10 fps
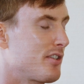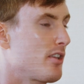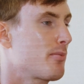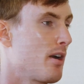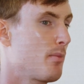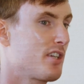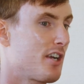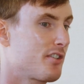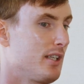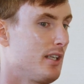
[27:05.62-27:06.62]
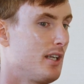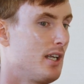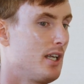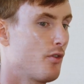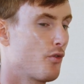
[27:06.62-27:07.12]
another prompt which actually
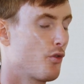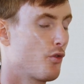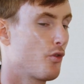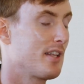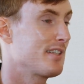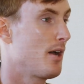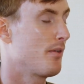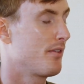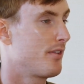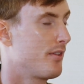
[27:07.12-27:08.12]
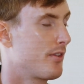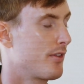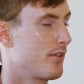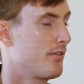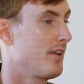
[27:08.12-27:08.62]
writes out
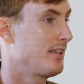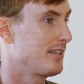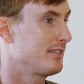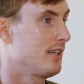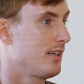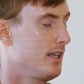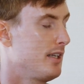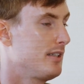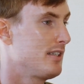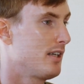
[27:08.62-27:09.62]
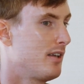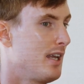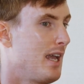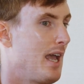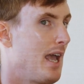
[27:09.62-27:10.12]
the fake test data in detail.
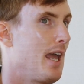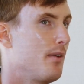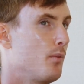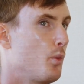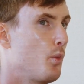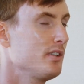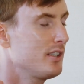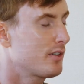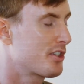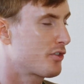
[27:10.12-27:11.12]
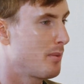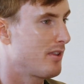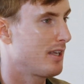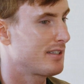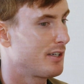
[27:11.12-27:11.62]
And one little constraint with
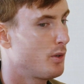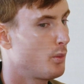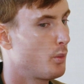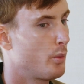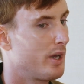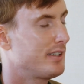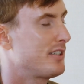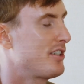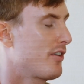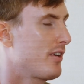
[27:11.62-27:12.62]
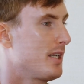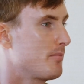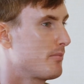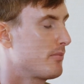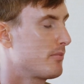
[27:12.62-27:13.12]
that is I don't want it to generate
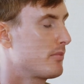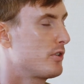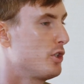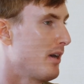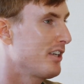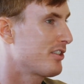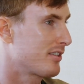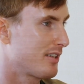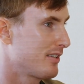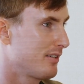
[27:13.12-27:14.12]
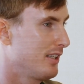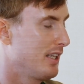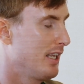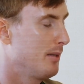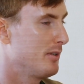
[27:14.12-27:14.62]
too much just because
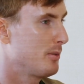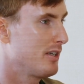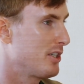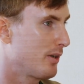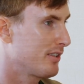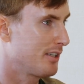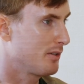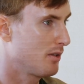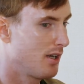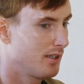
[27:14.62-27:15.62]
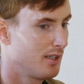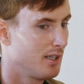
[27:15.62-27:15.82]
it'll be too many tokens, take too long.